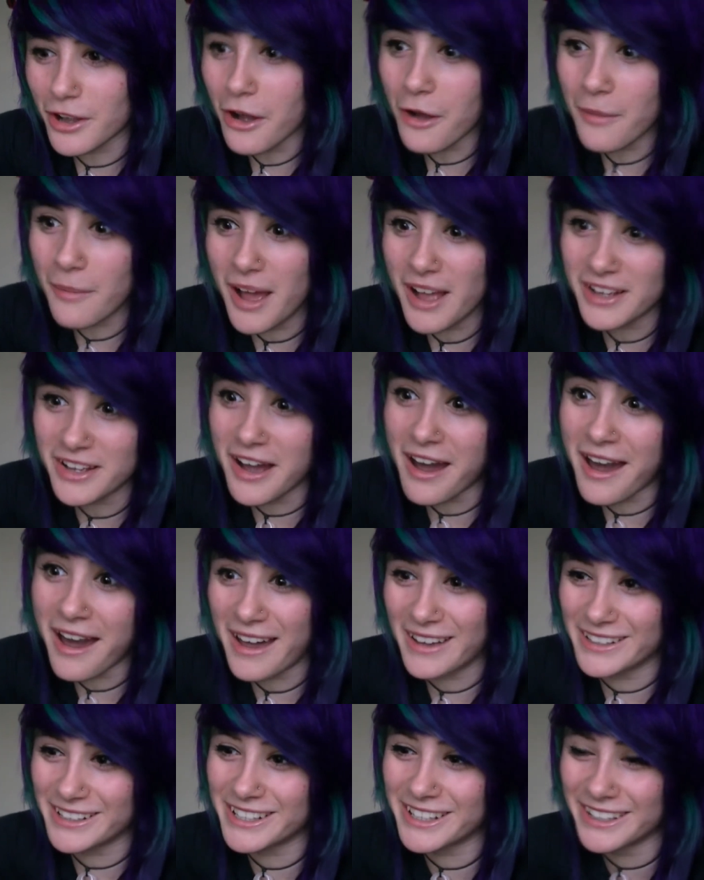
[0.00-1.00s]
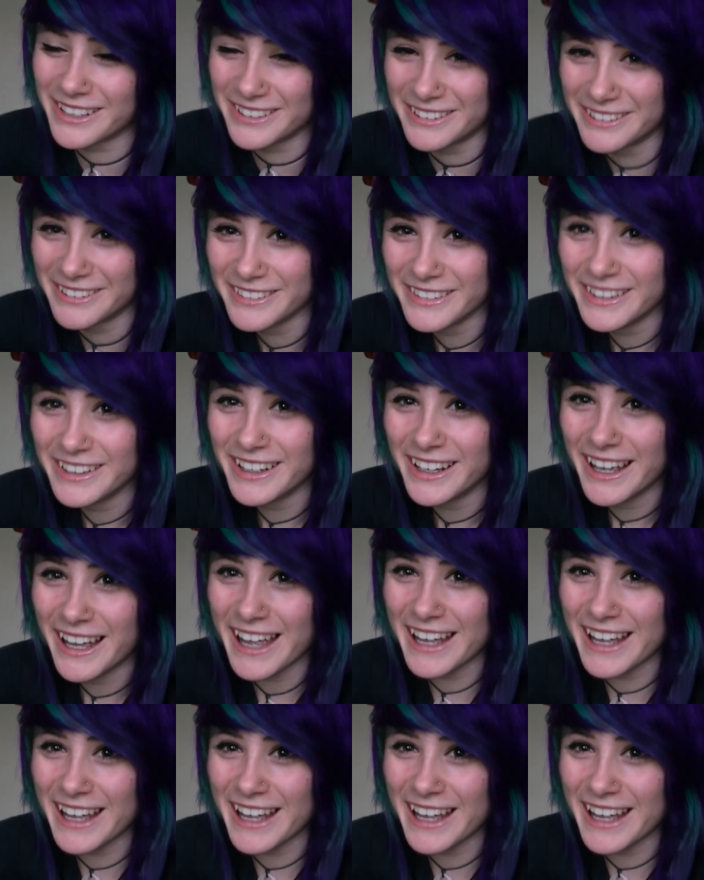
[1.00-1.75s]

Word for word: oh my god!